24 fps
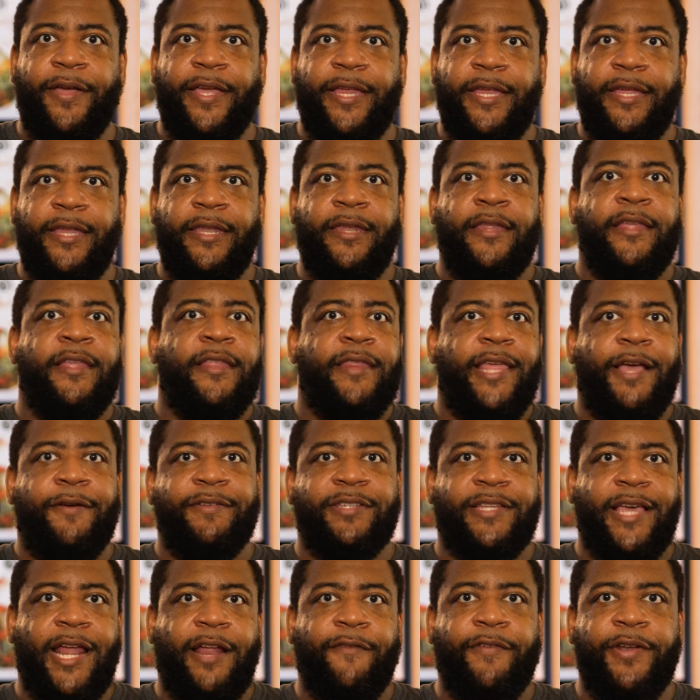and that
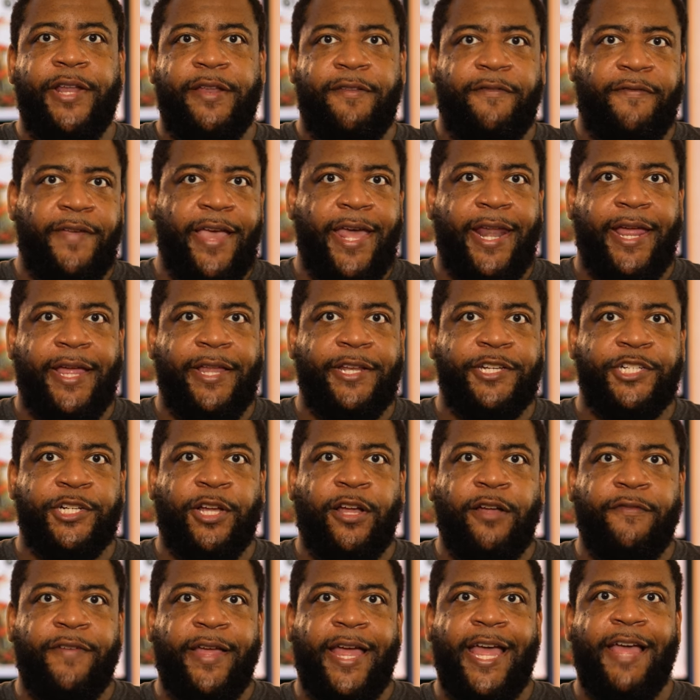was kind of an advantage
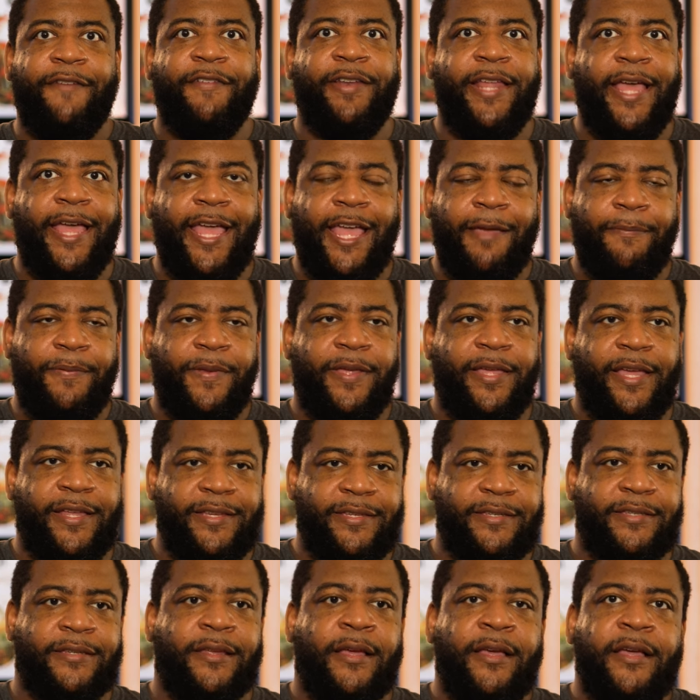of having that A P
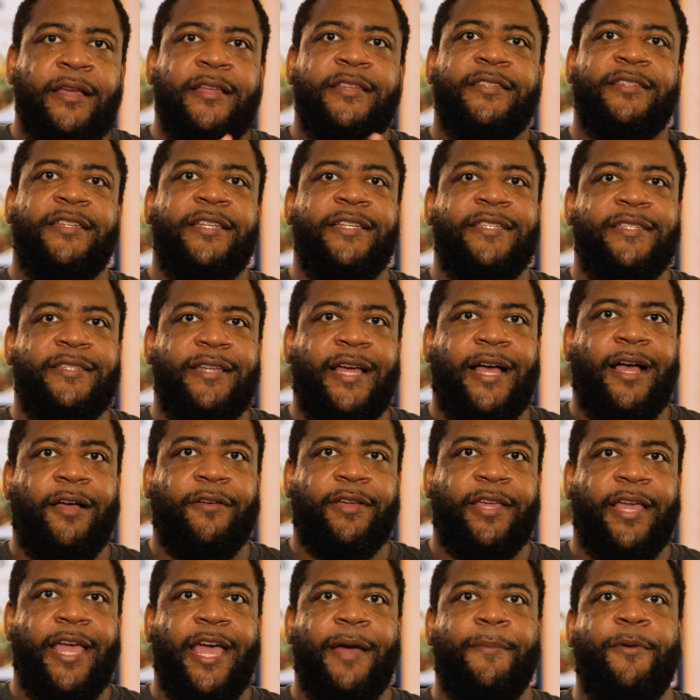S C style
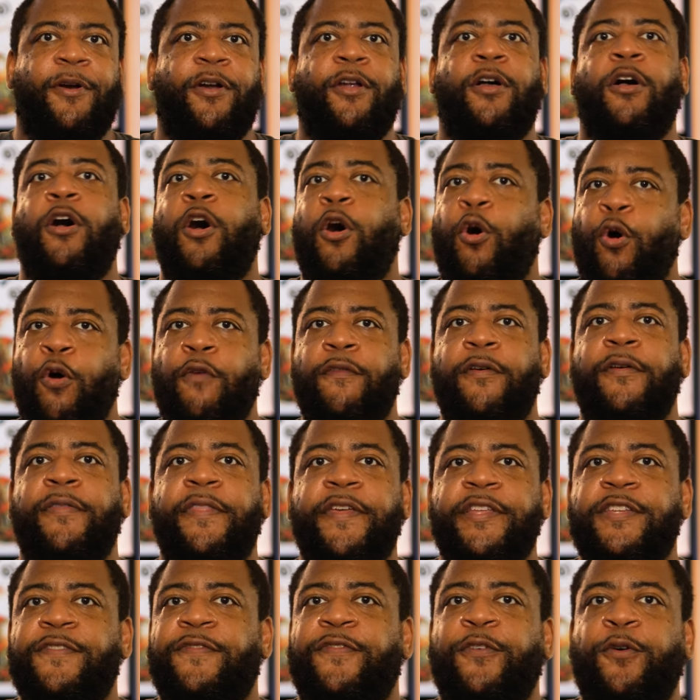camera over
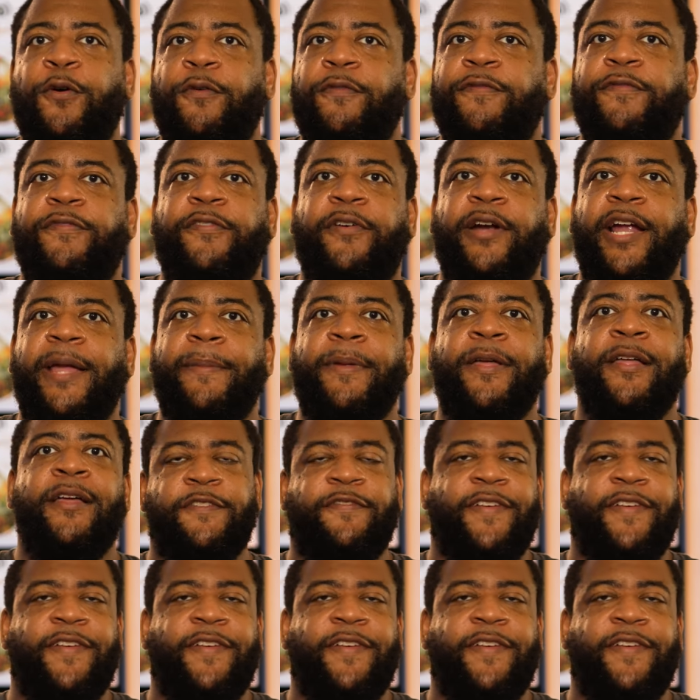this full frame.